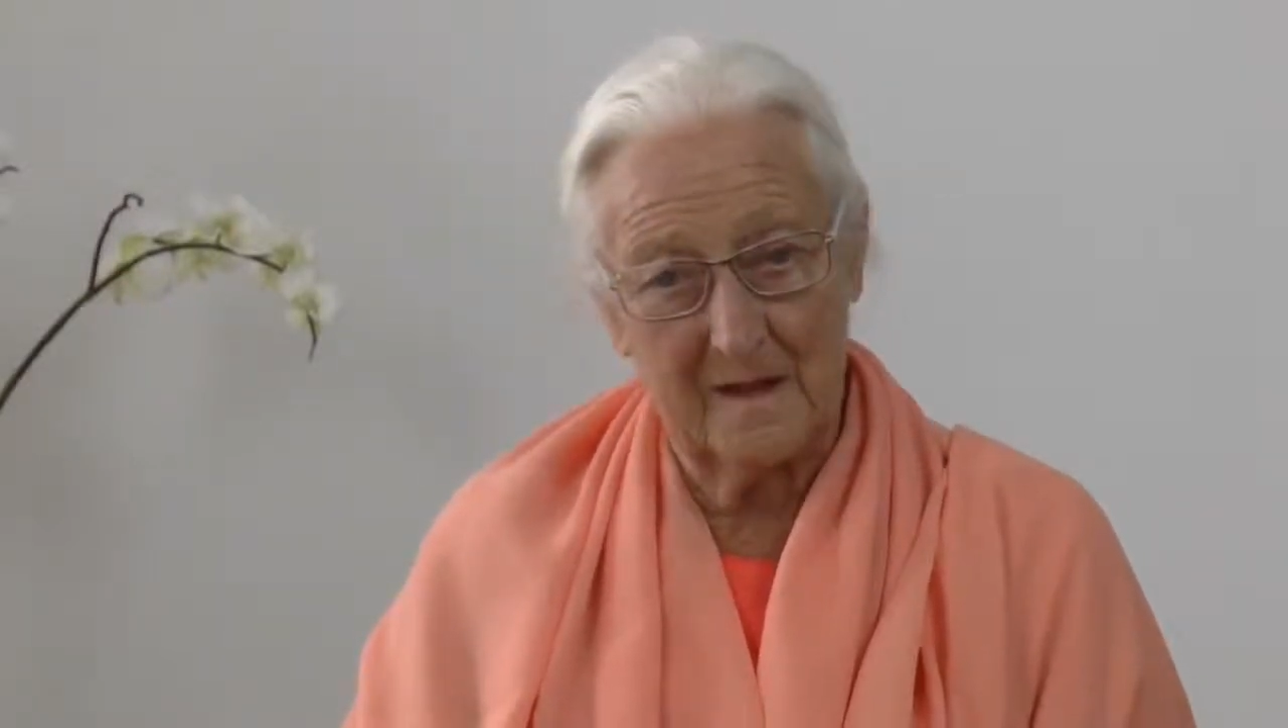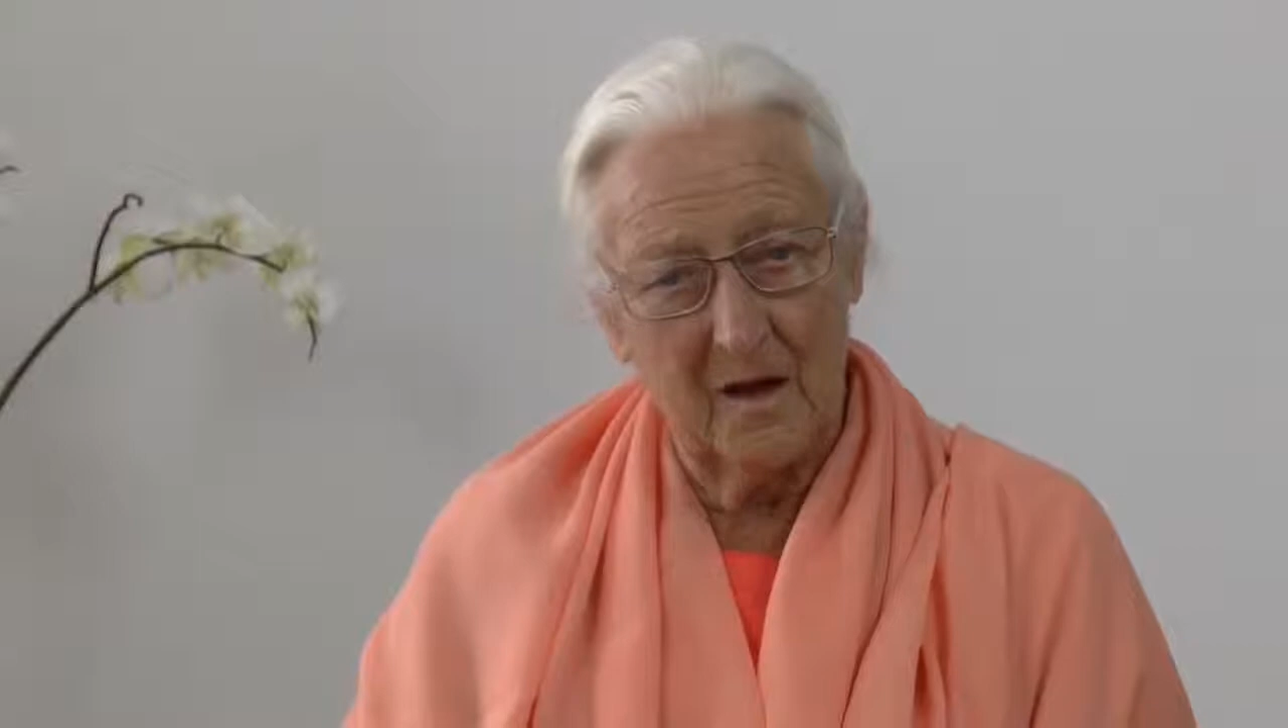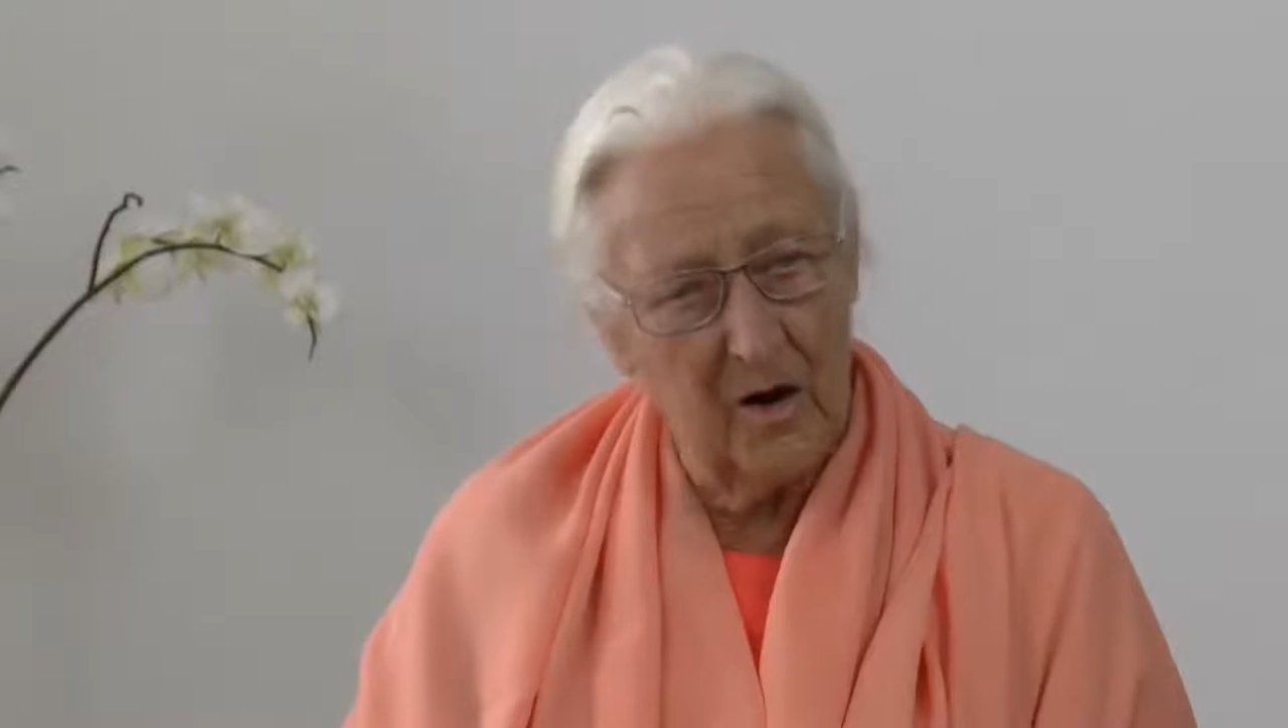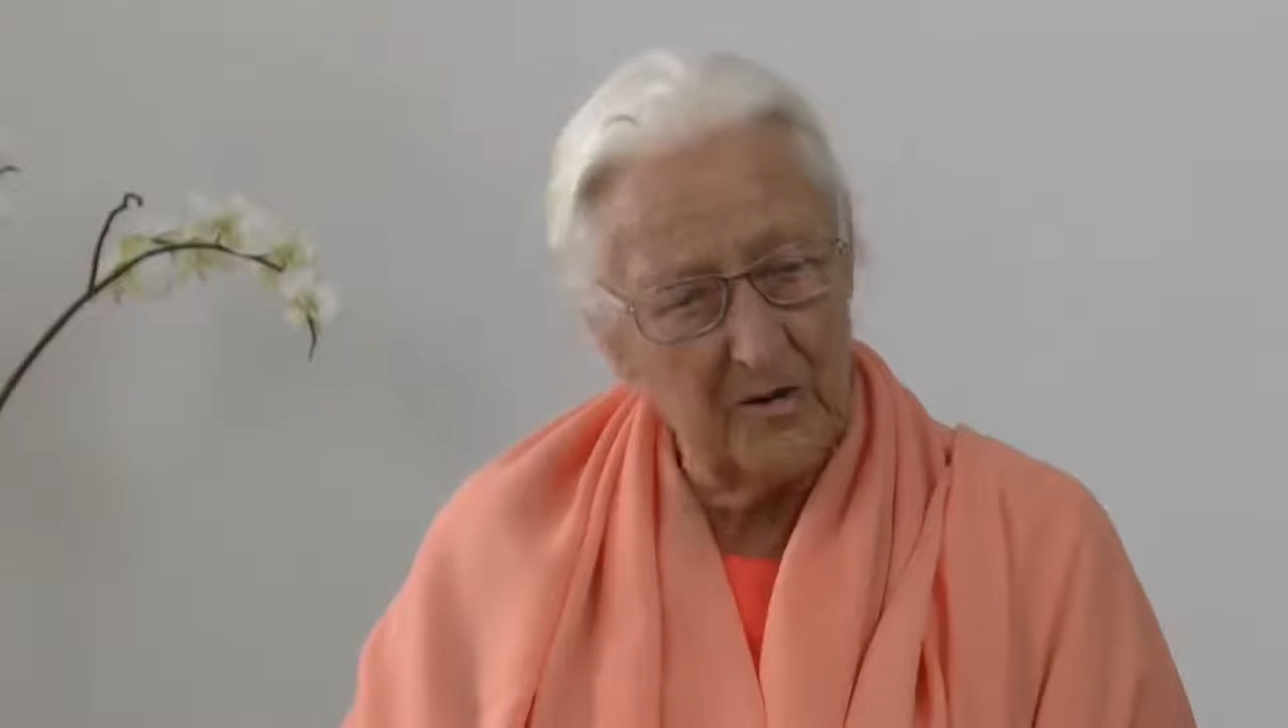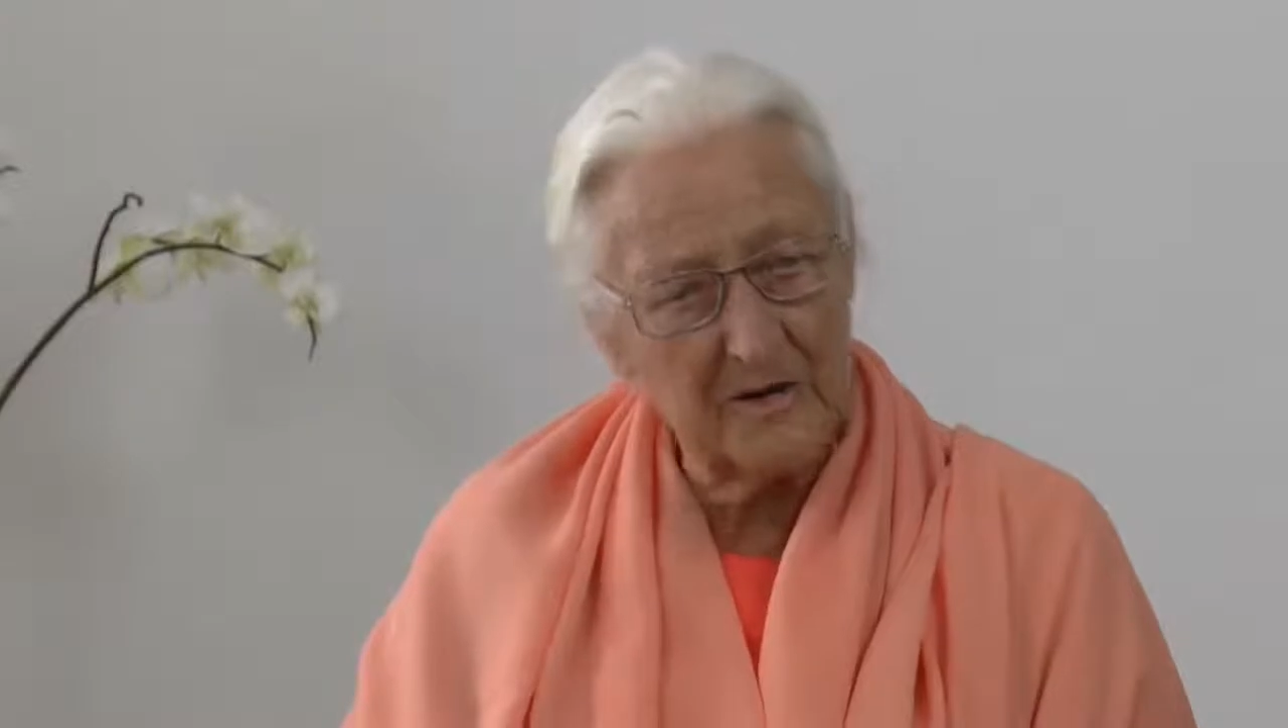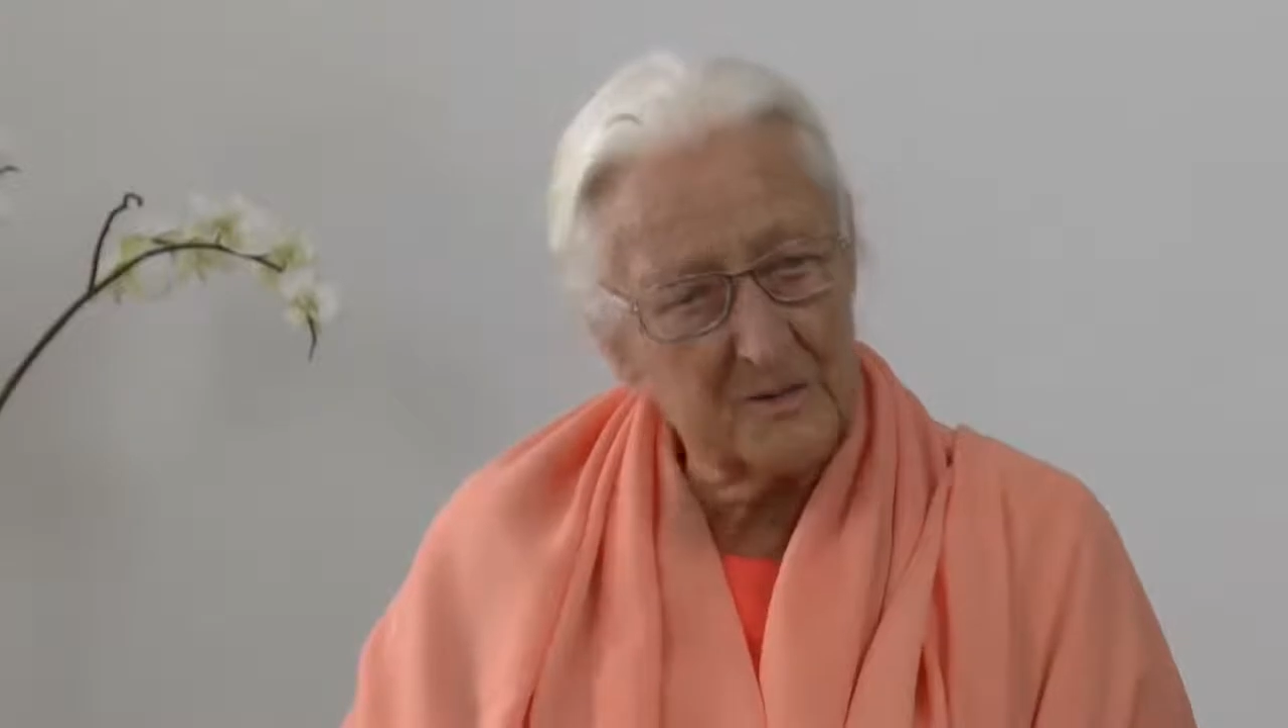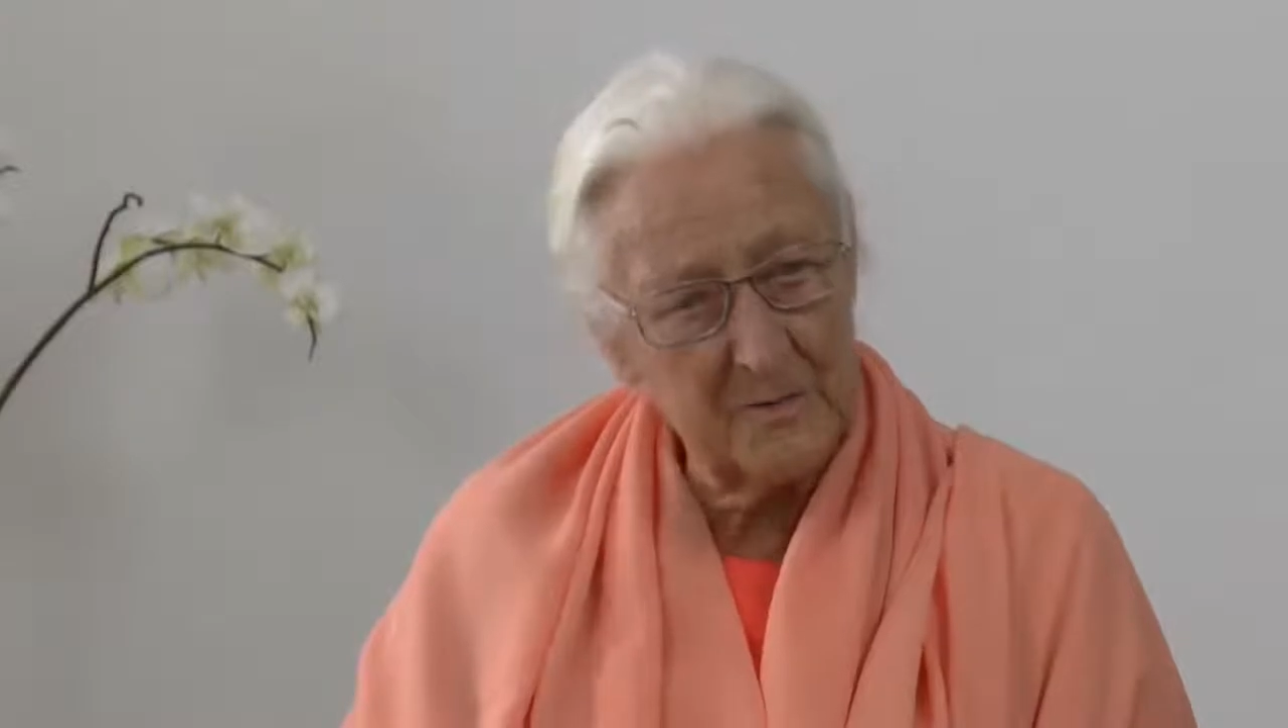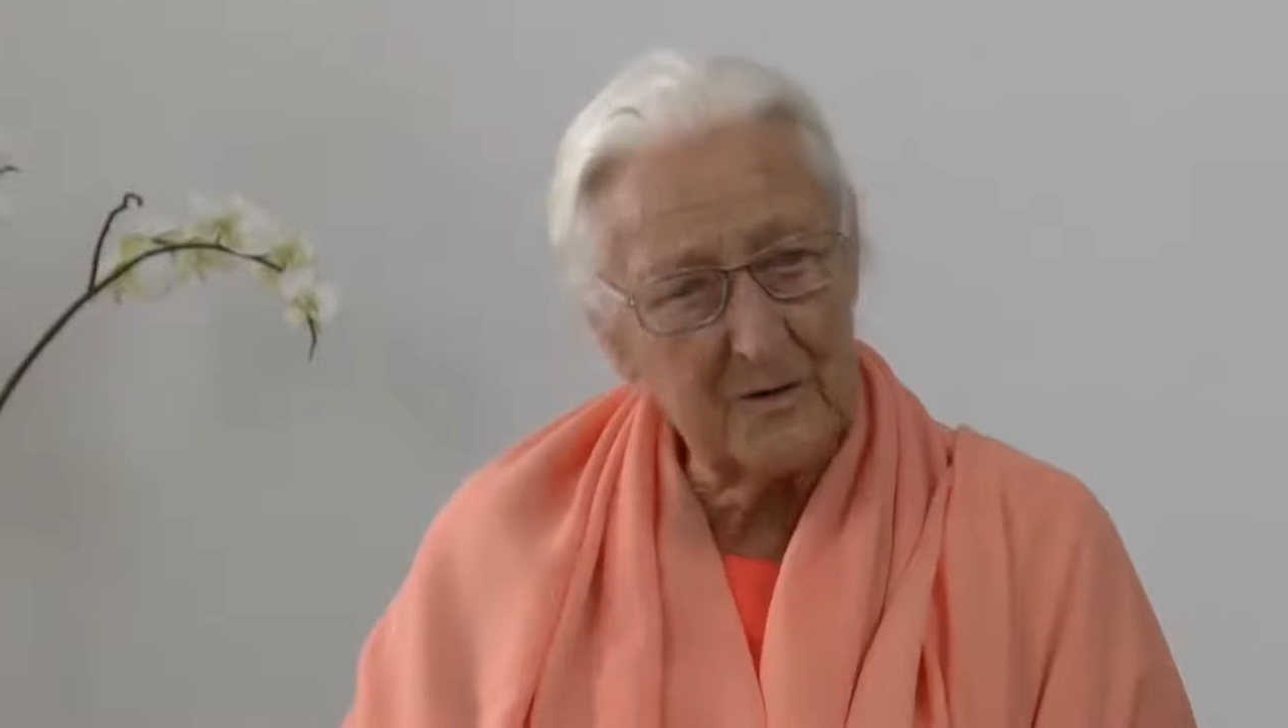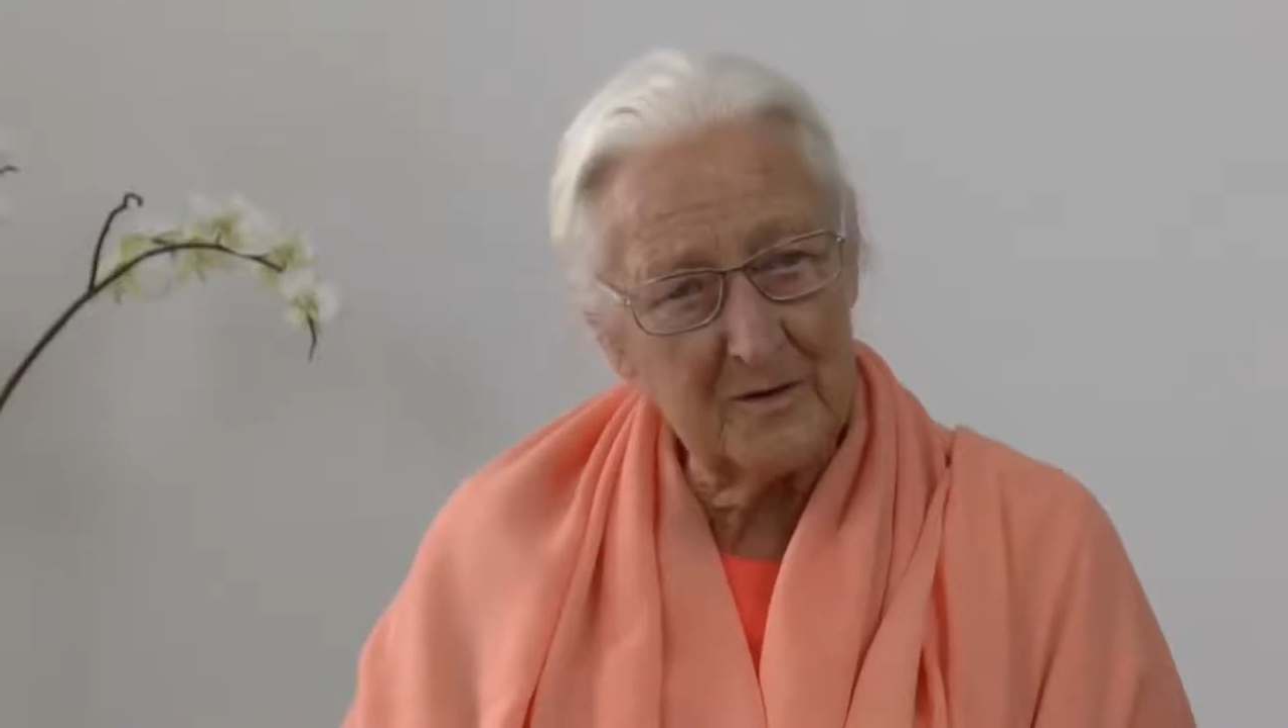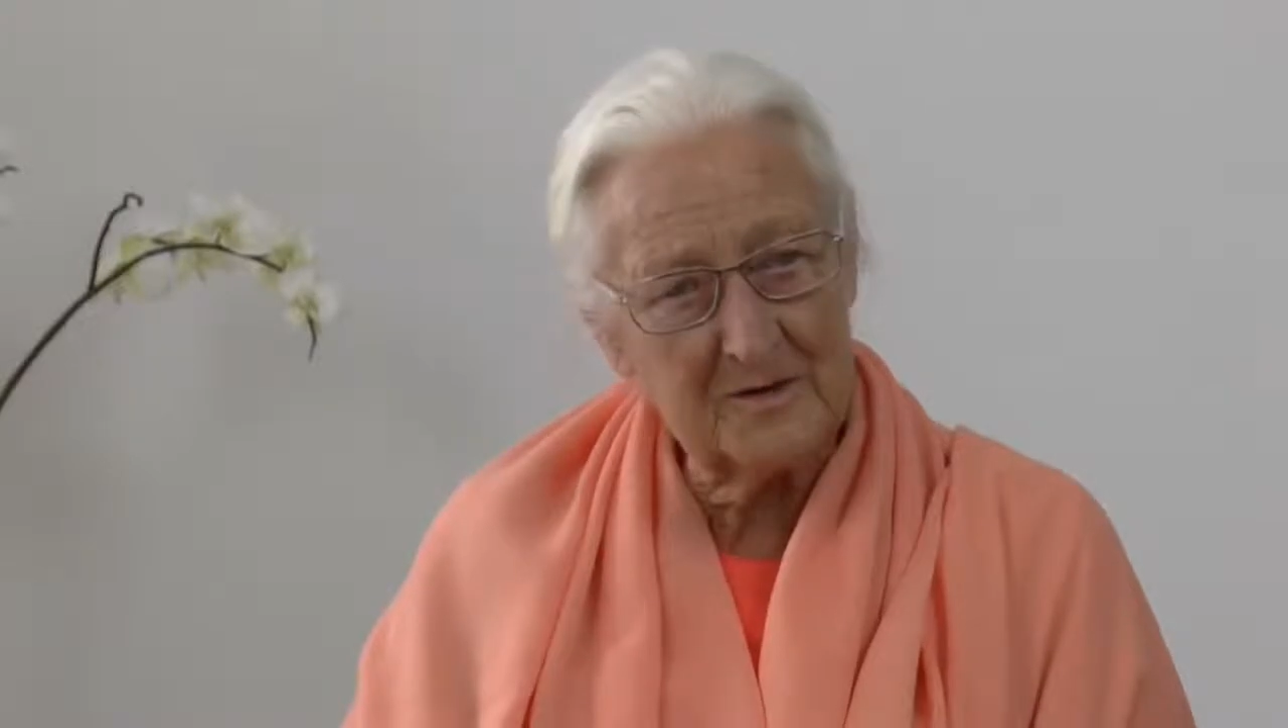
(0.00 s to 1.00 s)
Our
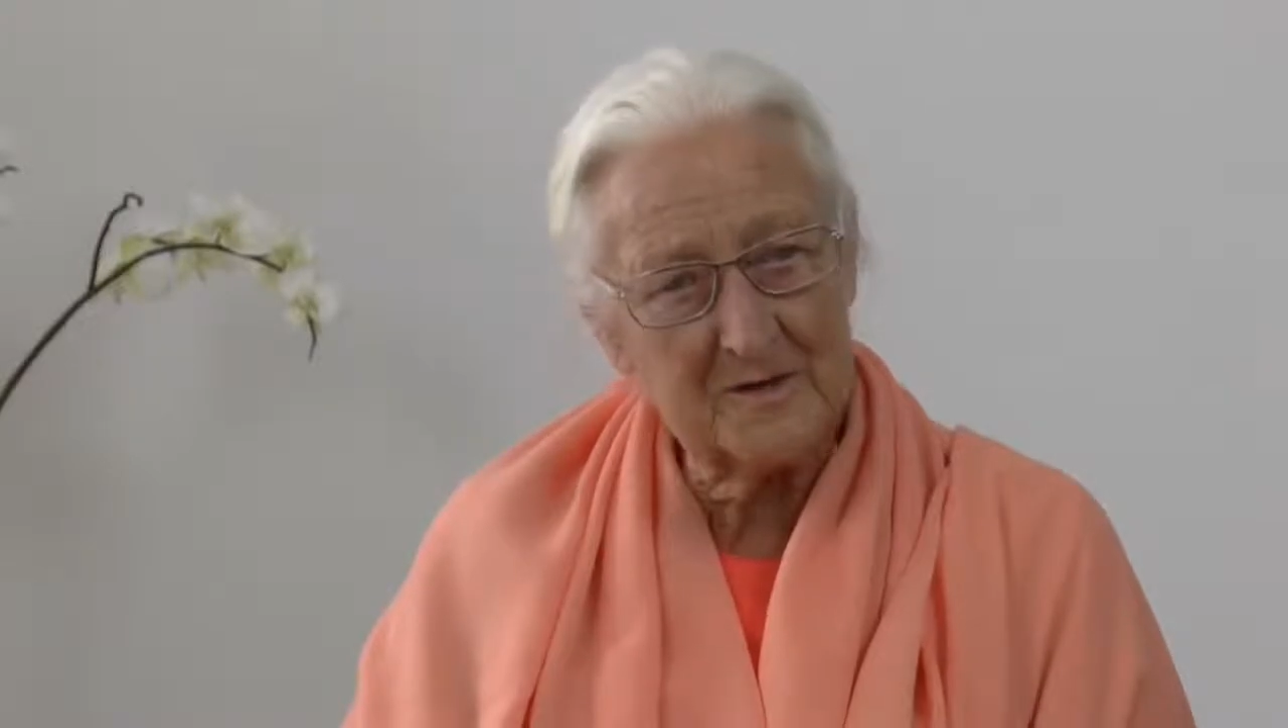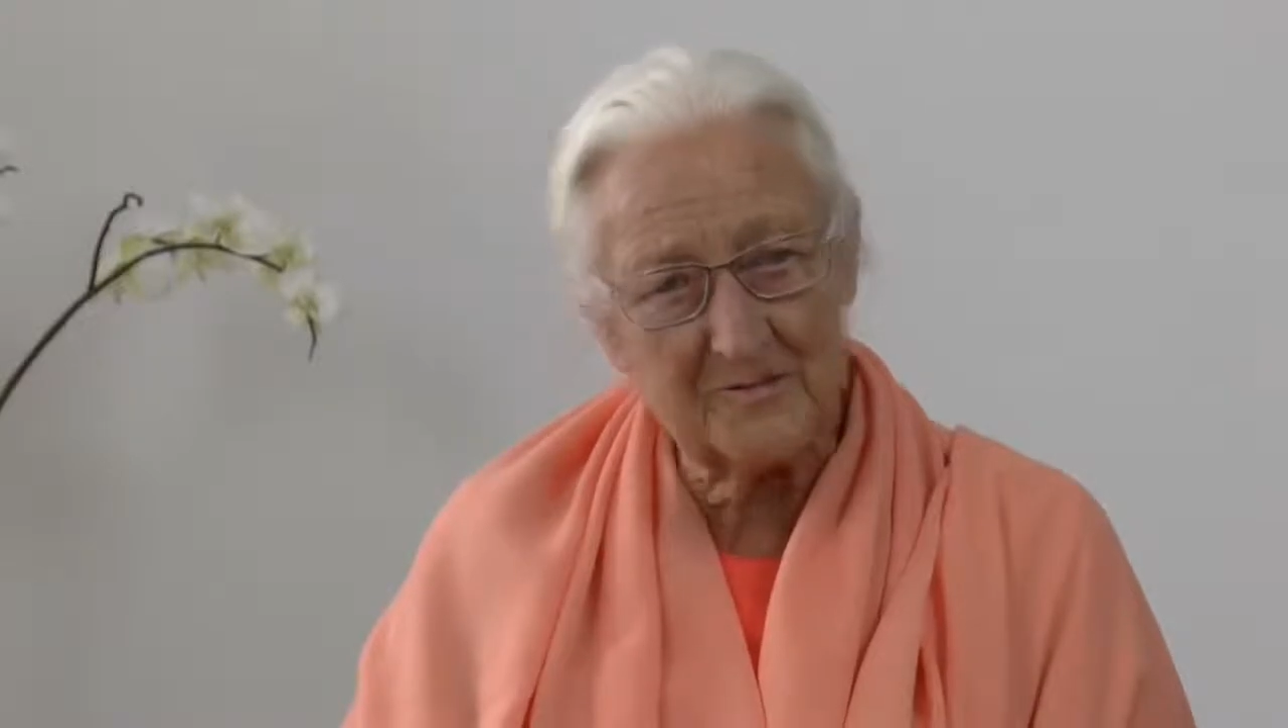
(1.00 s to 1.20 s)
experience